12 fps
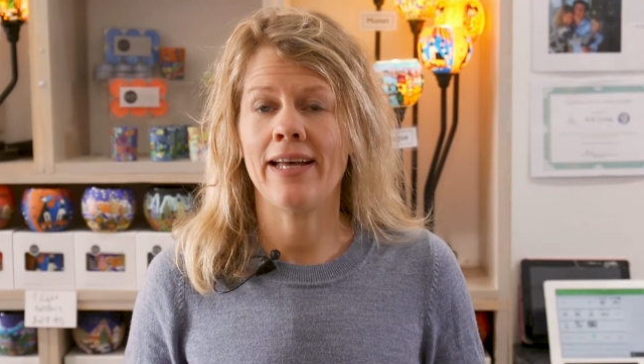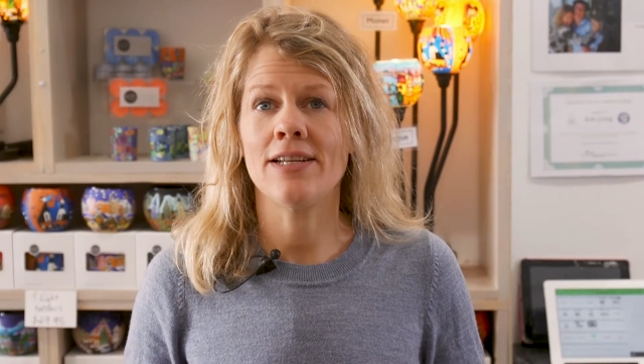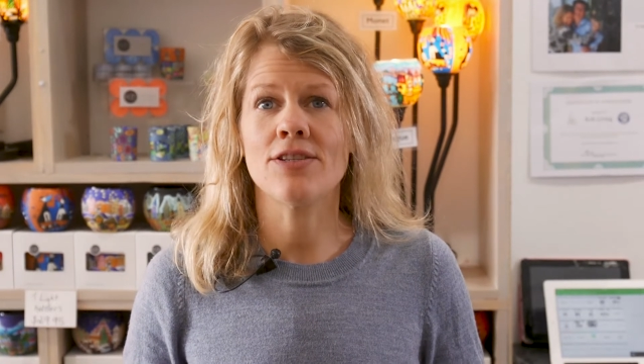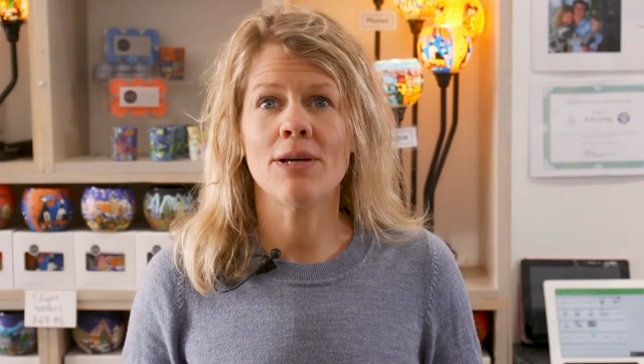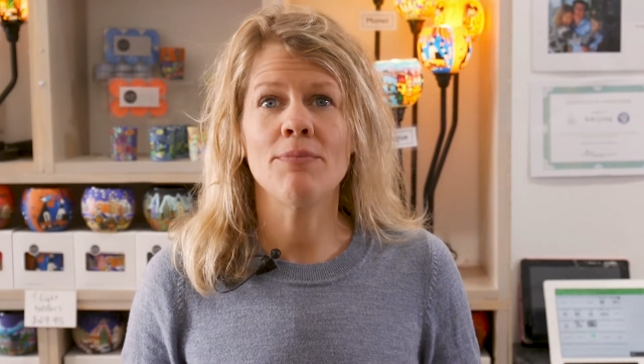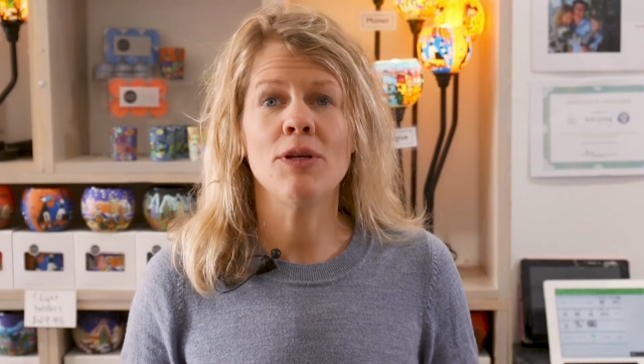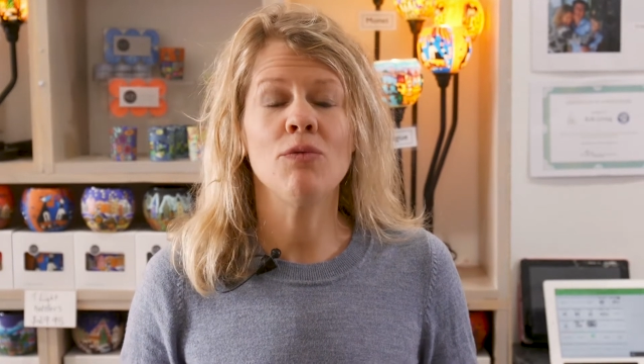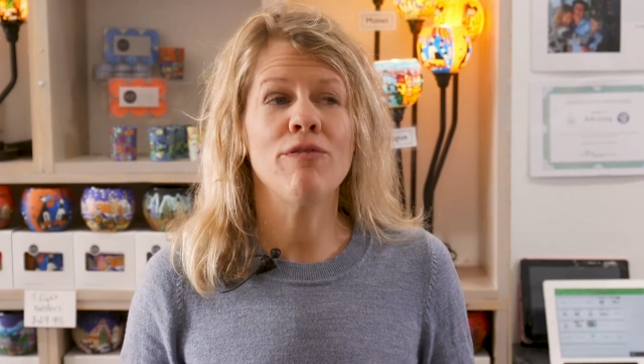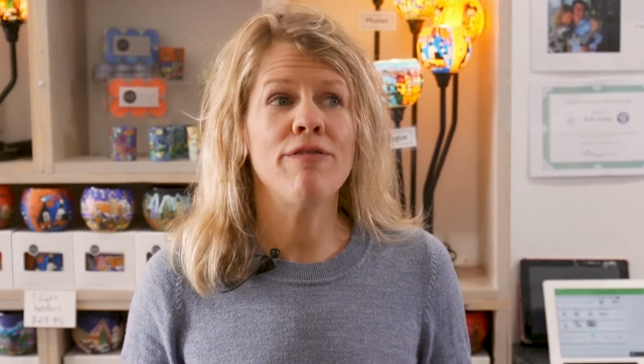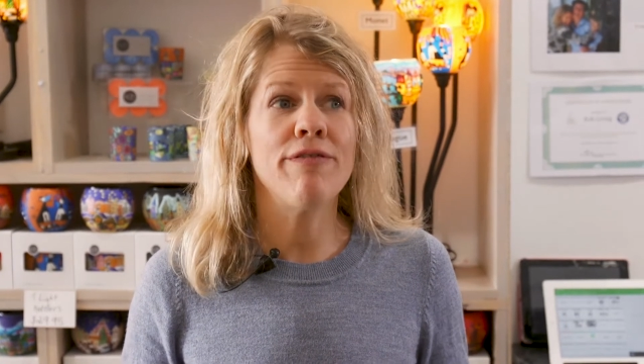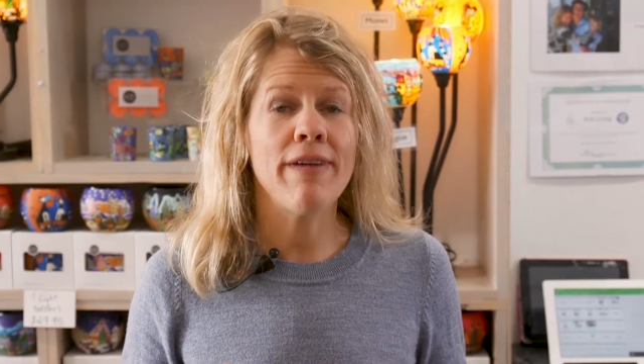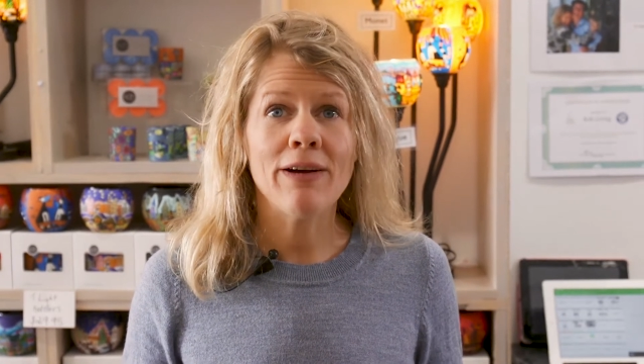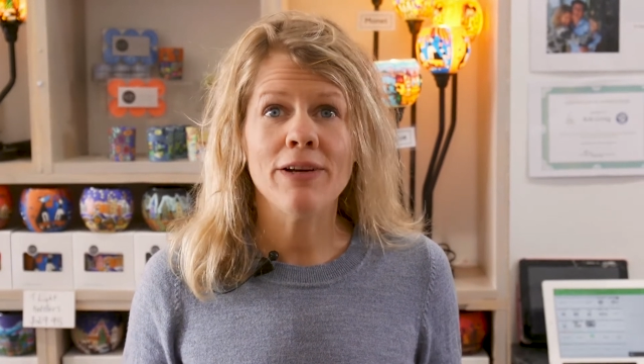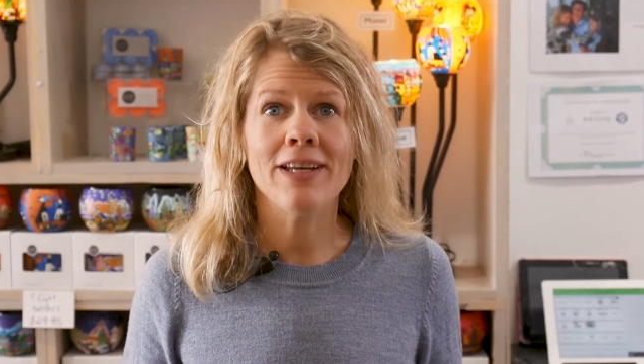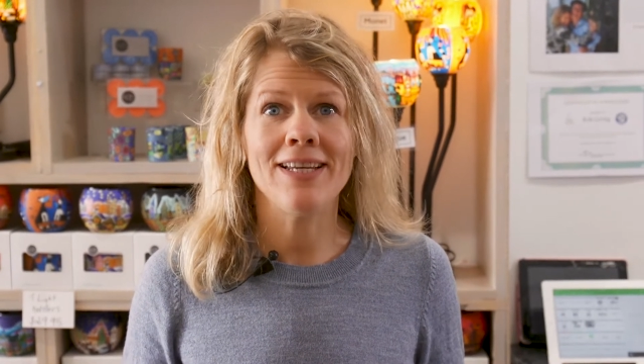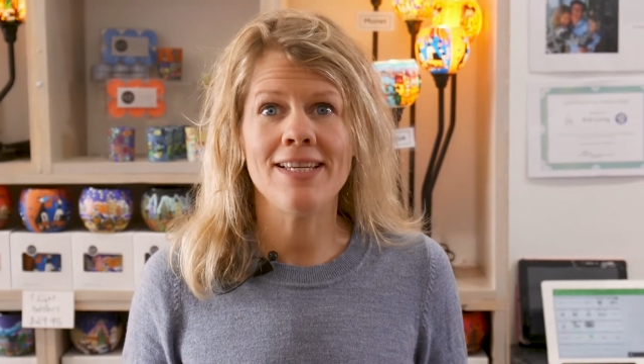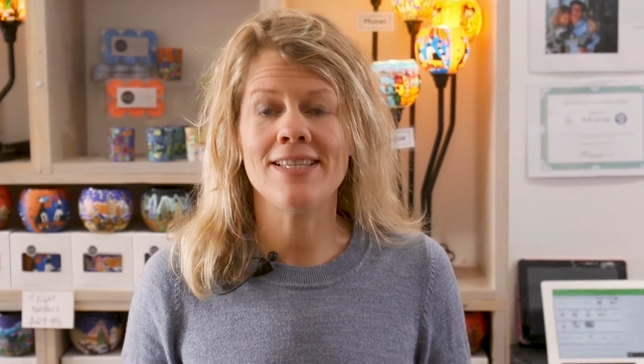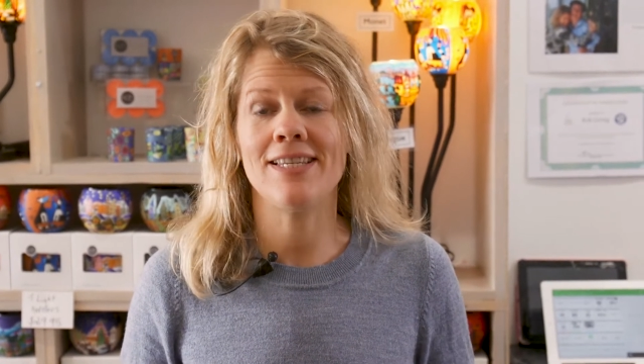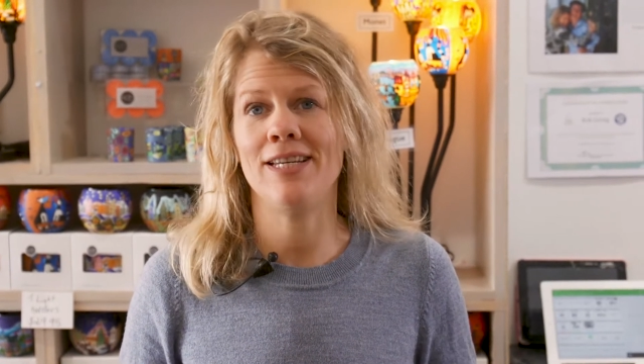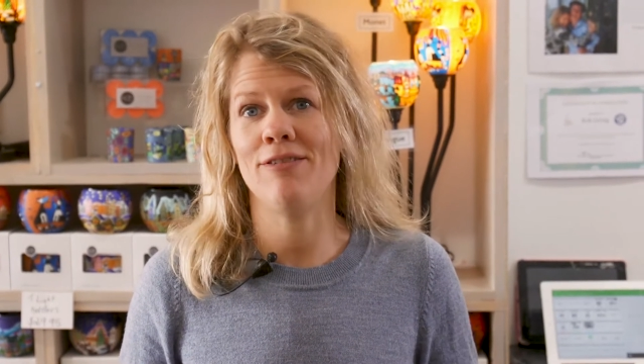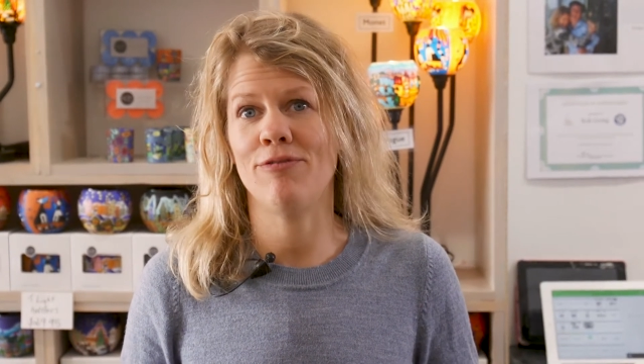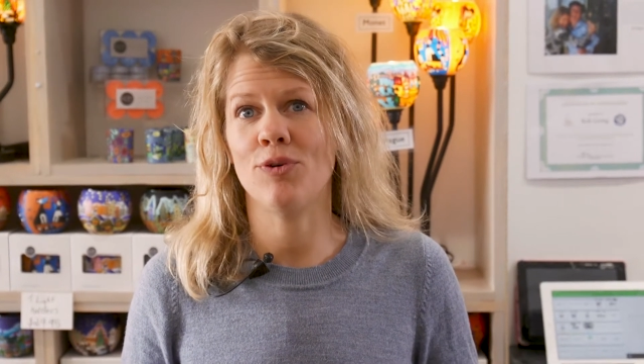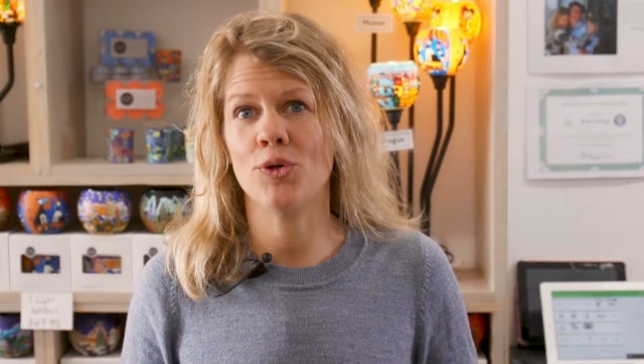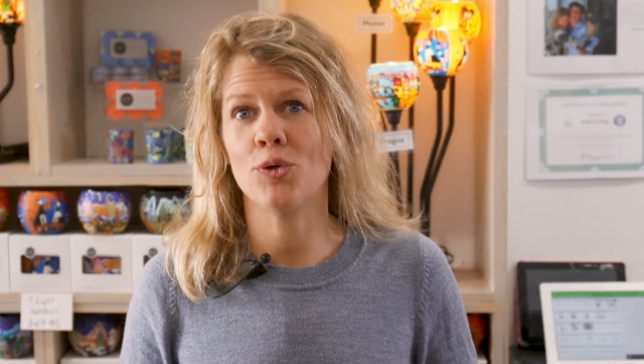and it's something very easy
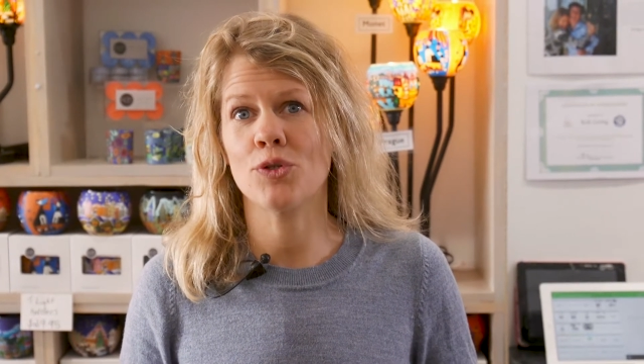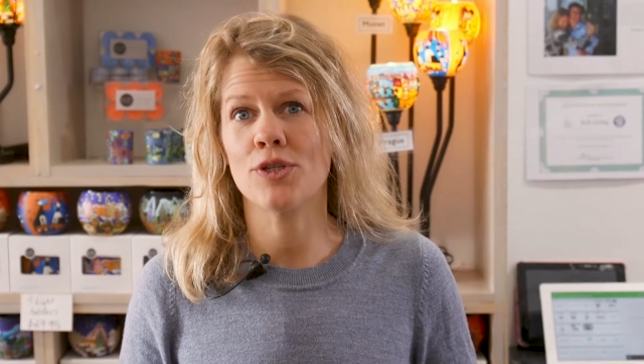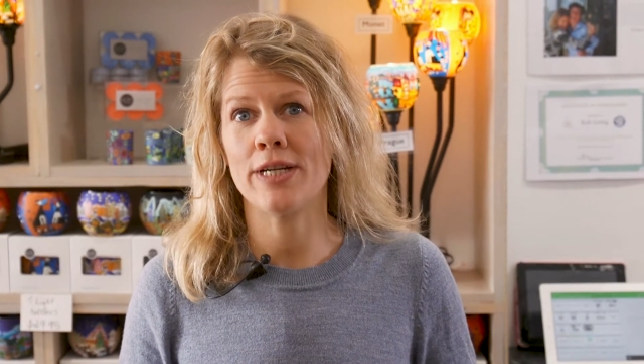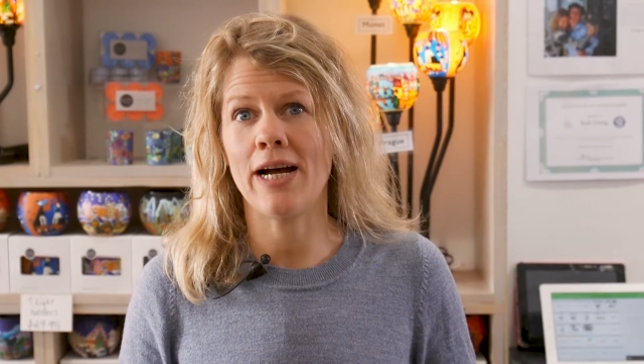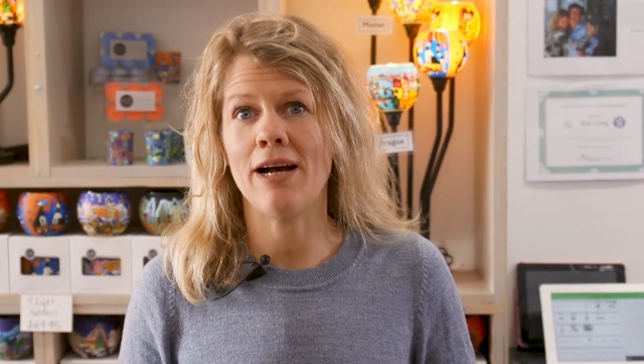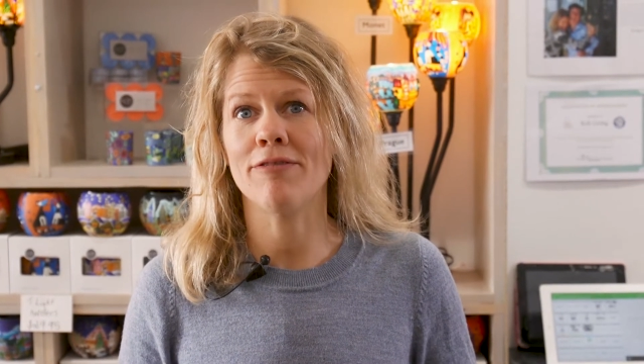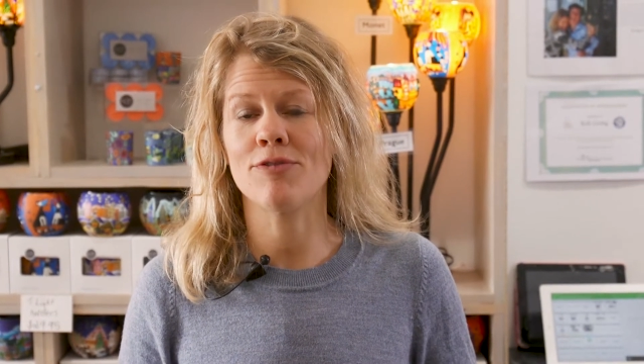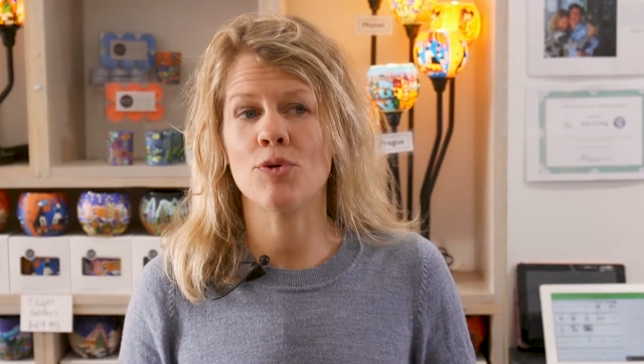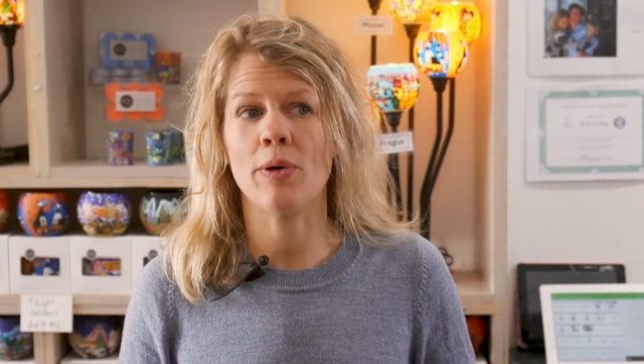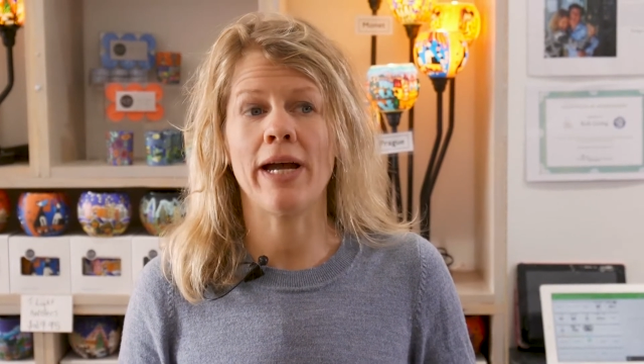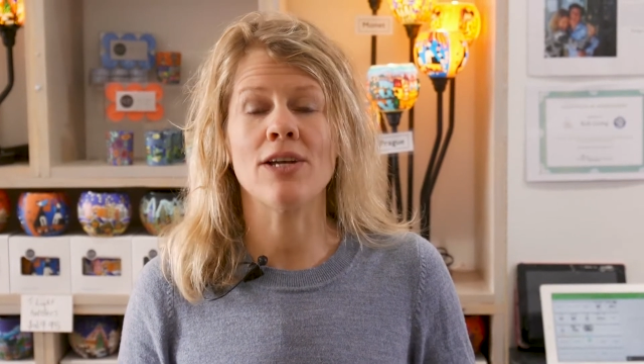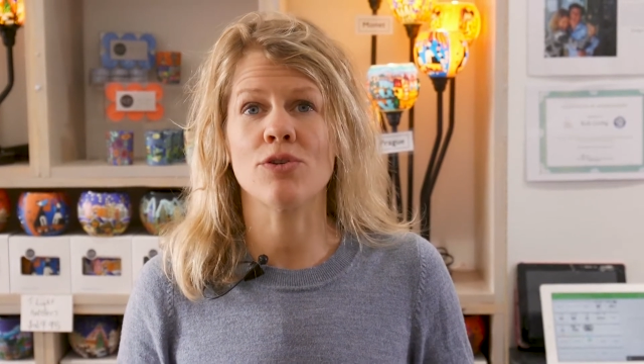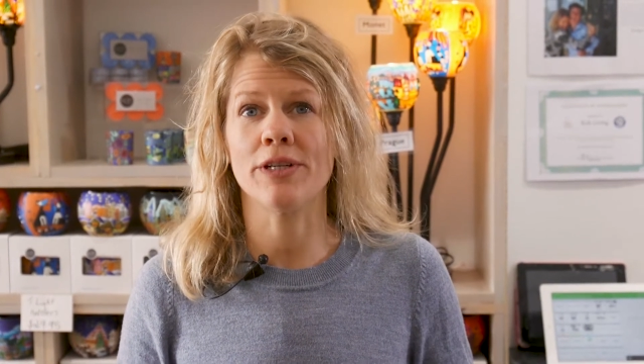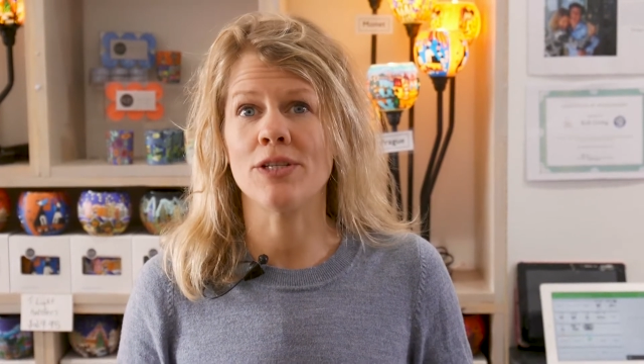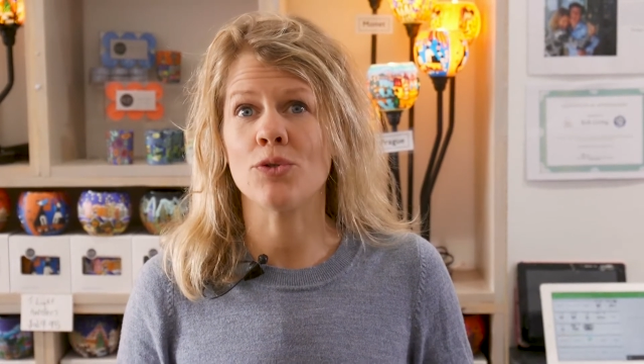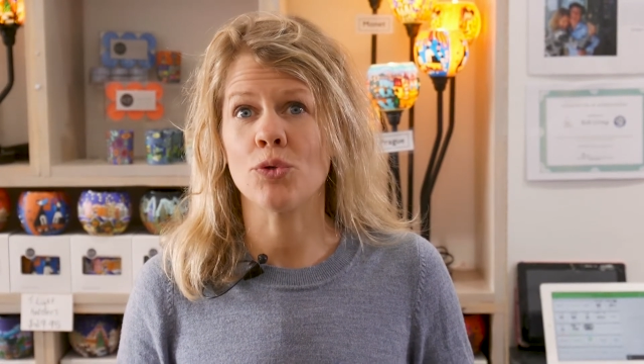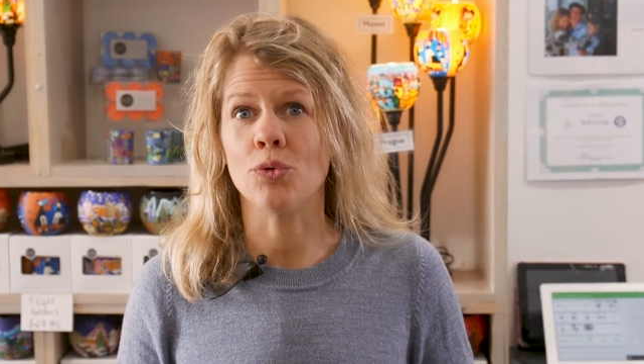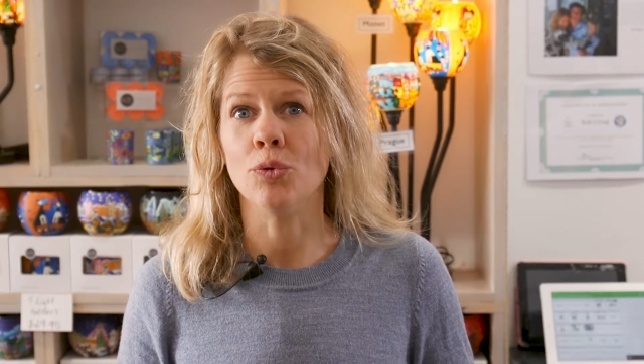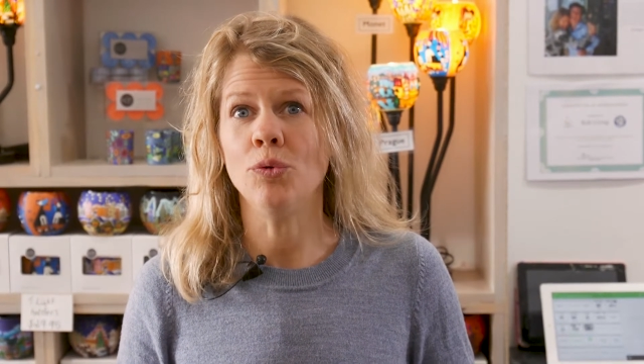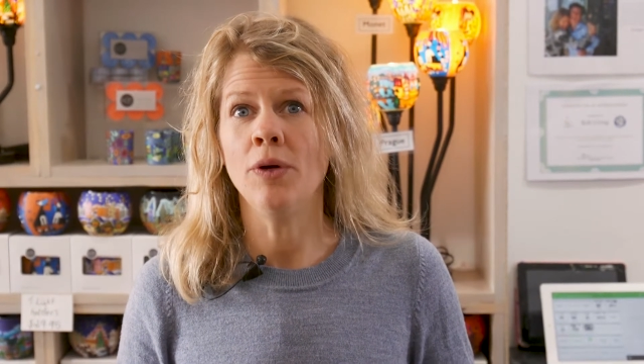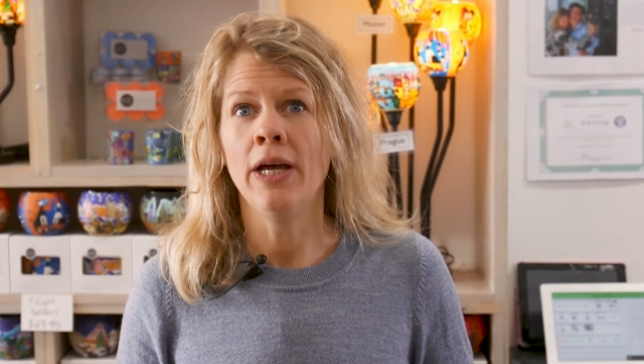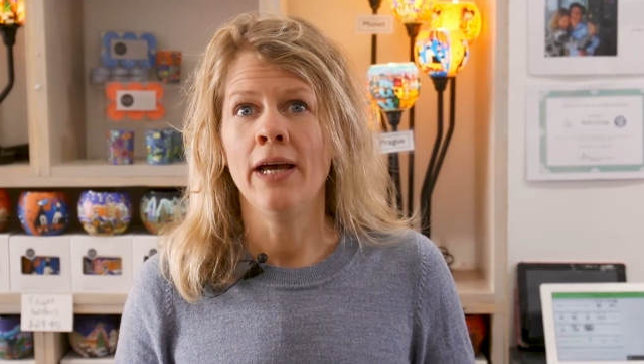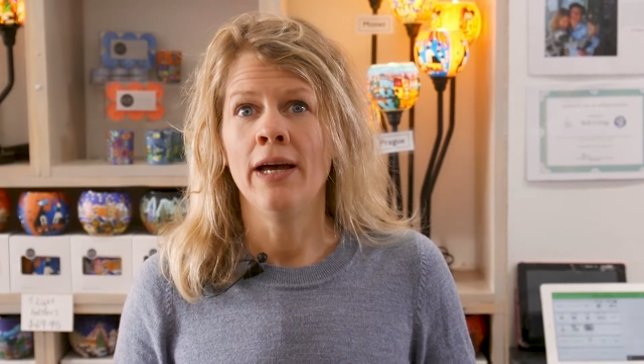for your staff to actually do.